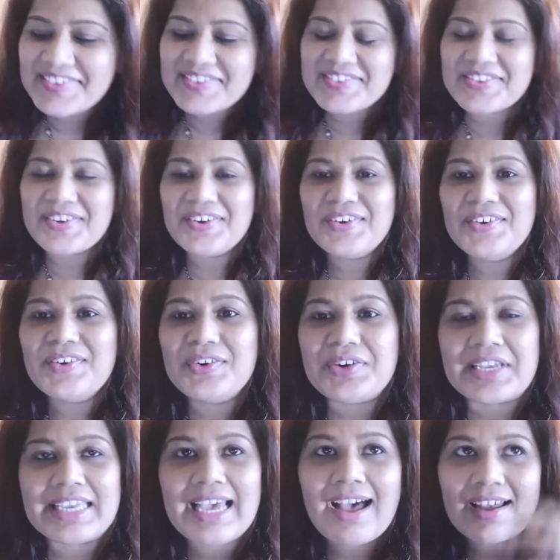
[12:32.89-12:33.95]
So
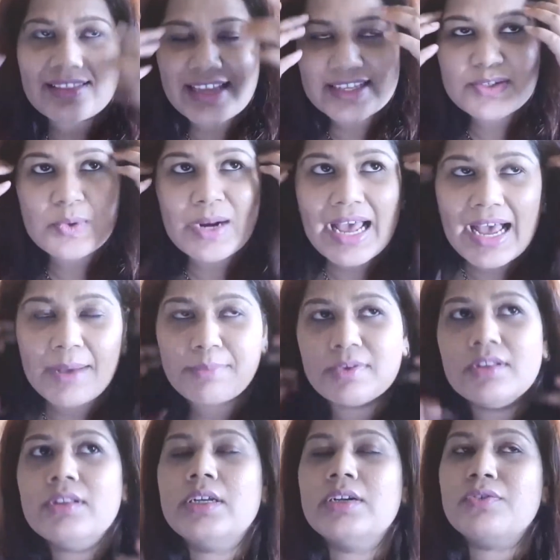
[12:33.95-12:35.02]
yeah, that's what
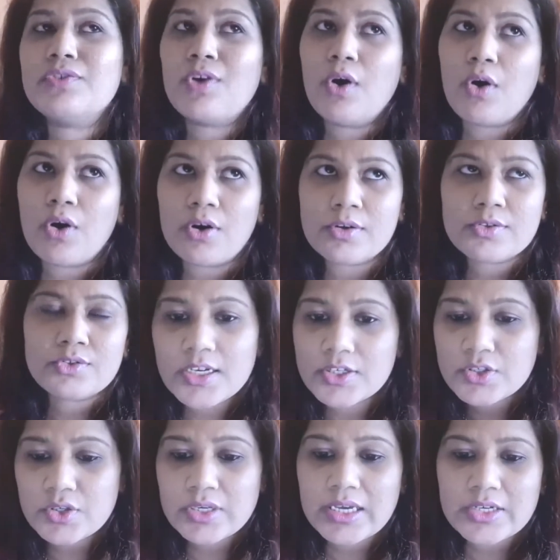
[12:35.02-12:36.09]
happened. And of course,
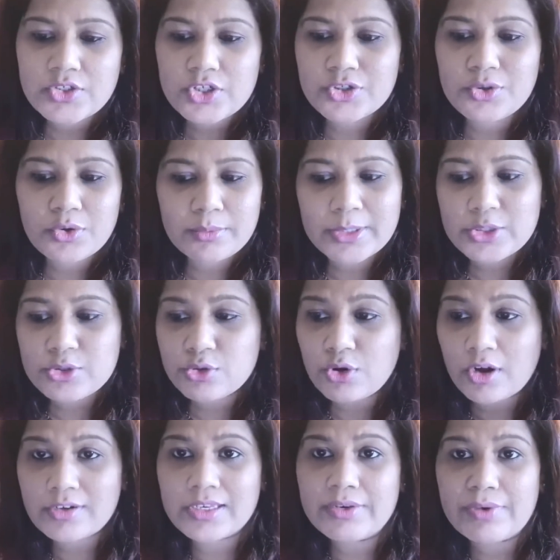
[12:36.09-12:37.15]
so yeah, she told me to
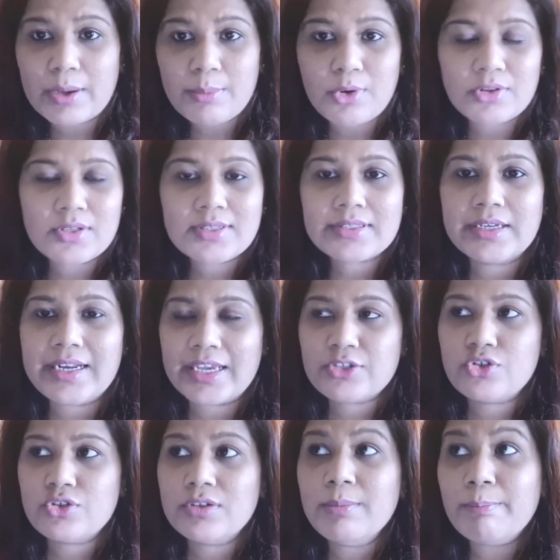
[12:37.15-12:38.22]
not give up on this
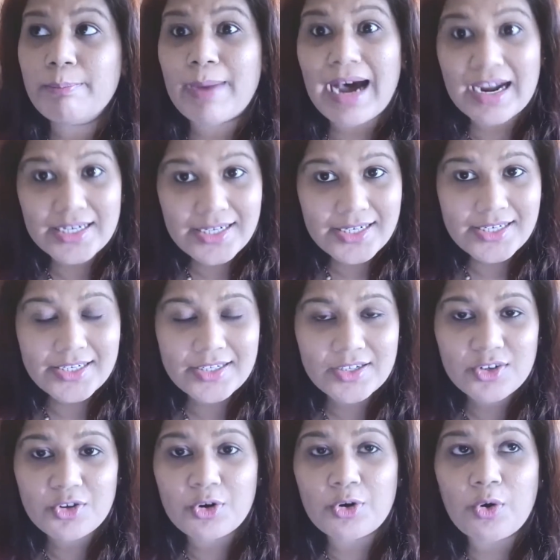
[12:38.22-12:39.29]
connection, but
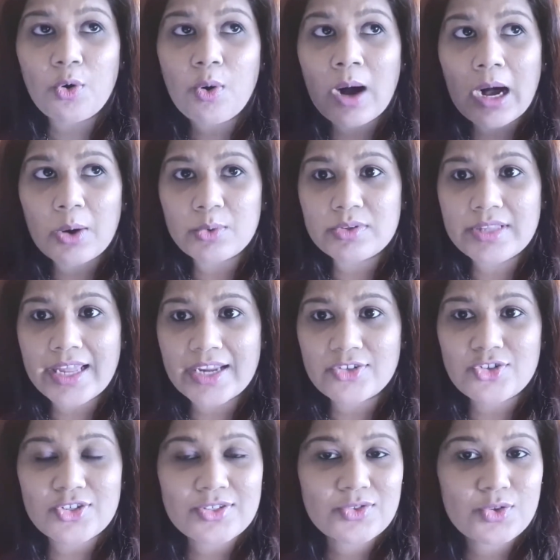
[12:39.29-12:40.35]
go out there.
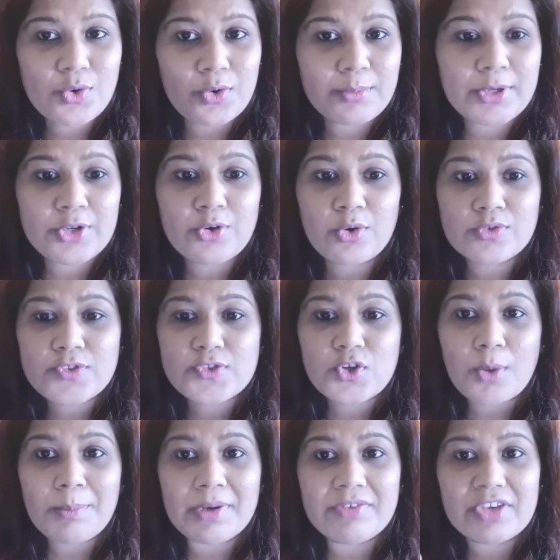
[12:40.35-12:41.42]
She told me, don't
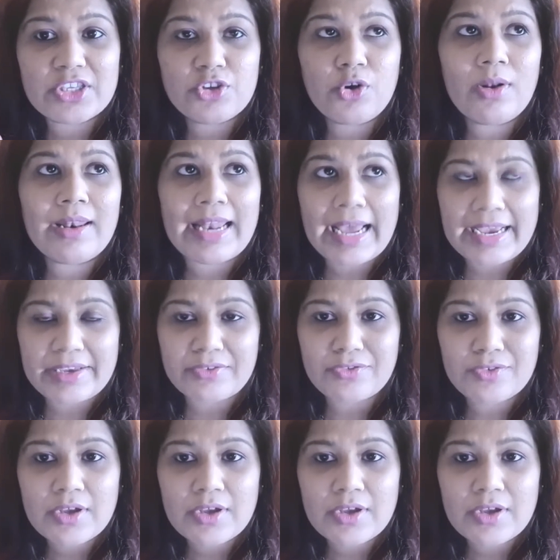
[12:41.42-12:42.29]
stop living your life.